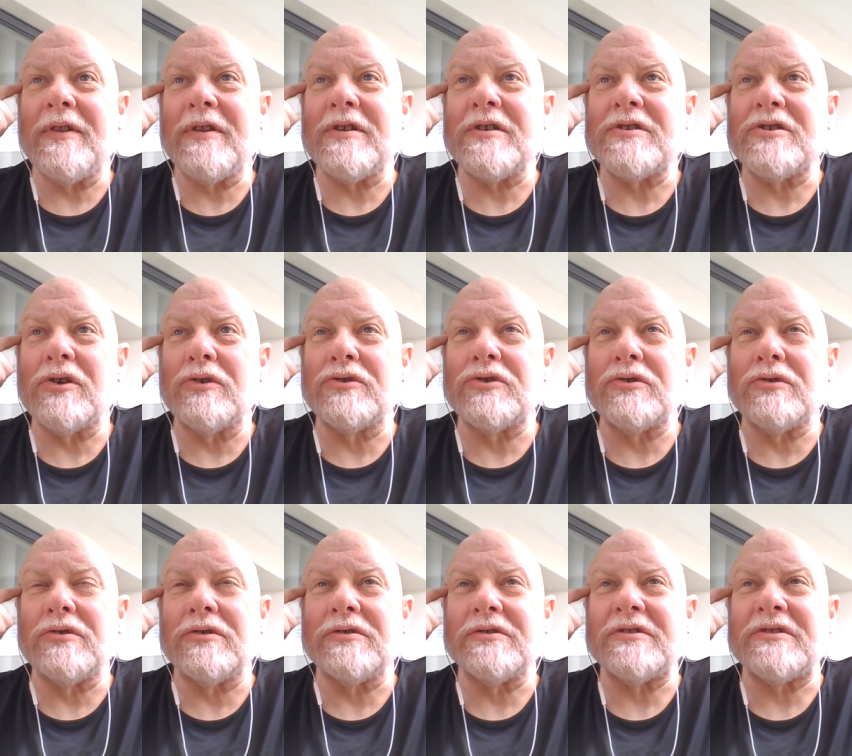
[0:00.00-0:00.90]

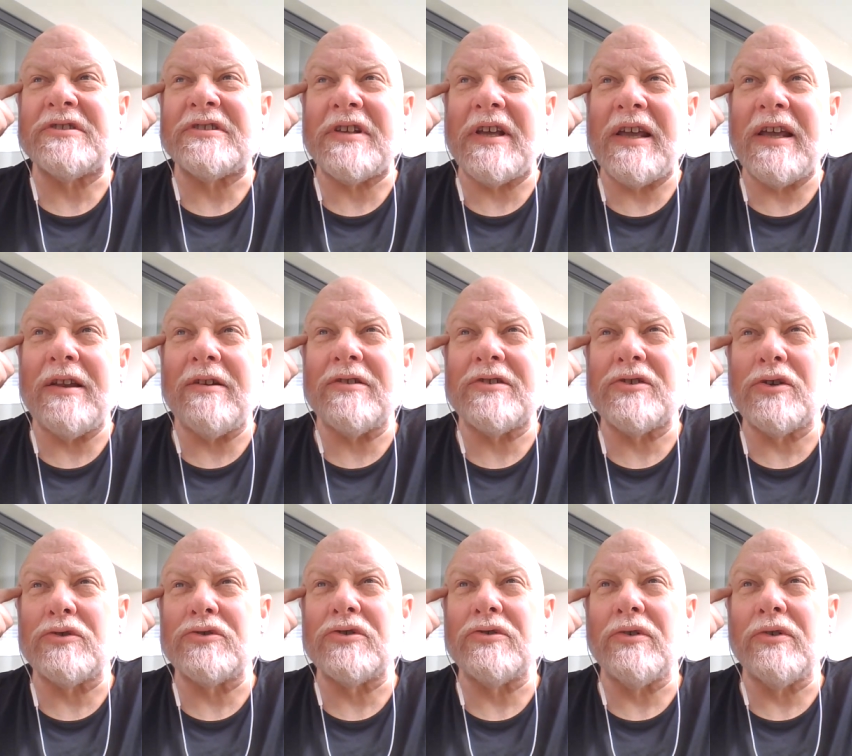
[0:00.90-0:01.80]
social
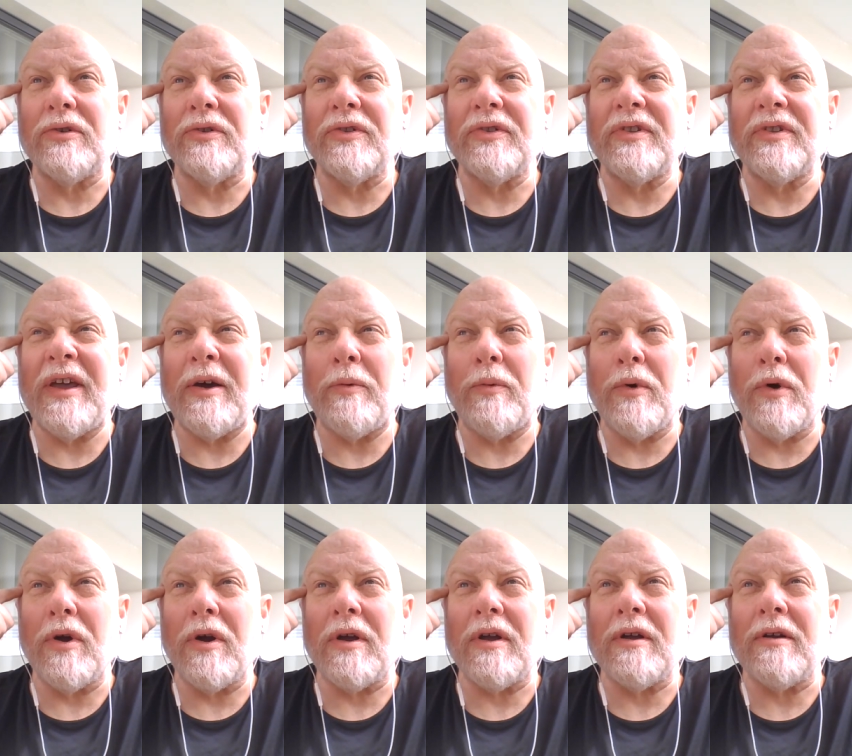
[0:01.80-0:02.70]

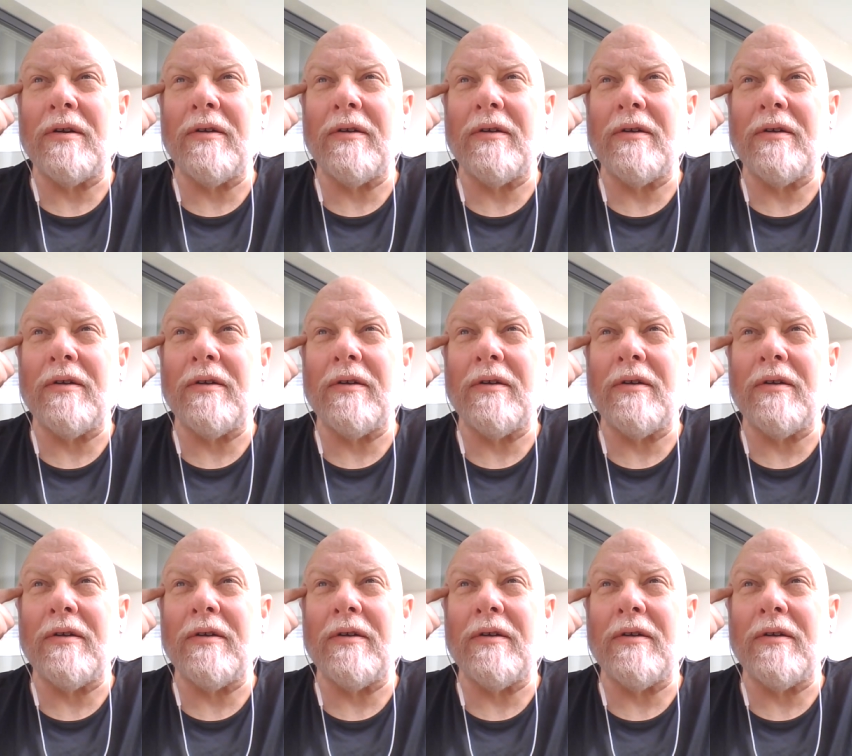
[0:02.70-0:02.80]
network,